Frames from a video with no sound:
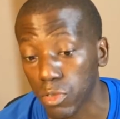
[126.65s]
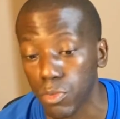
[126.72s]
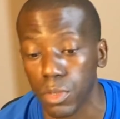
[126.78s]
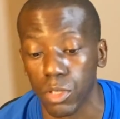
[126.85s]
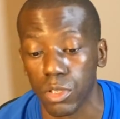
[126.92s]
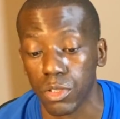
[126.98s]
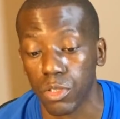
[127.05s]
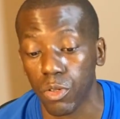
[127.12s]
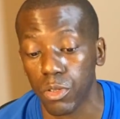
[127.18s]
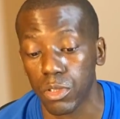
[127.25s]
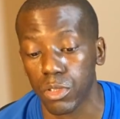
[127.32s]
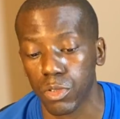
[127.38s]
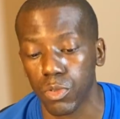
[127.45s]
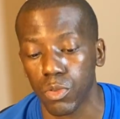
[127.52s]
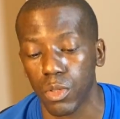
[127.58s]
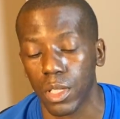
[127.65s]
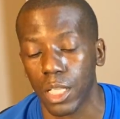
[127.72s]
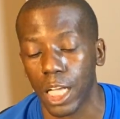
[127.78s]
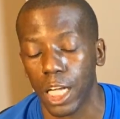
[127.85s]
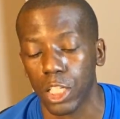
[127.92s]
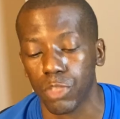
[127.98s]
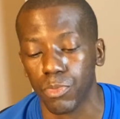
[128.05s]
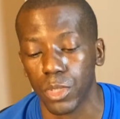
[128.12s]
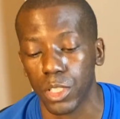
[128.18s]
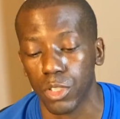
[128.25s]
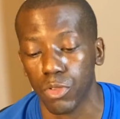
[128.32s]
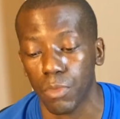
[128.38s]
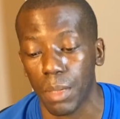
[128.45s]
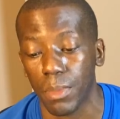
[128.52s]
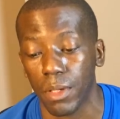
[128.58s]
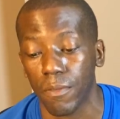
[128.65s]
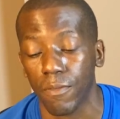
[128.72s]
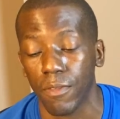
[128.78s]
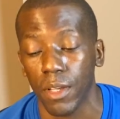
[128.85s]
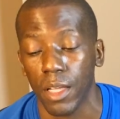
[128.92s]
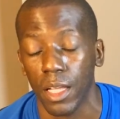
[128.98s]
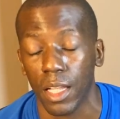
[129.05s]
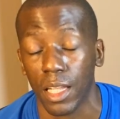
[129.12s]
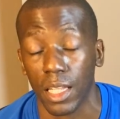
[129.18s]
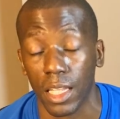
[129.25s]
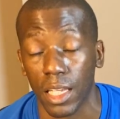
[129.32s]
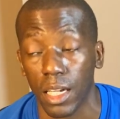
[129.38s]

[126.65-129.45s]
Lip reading: because going to school allows me to maybe to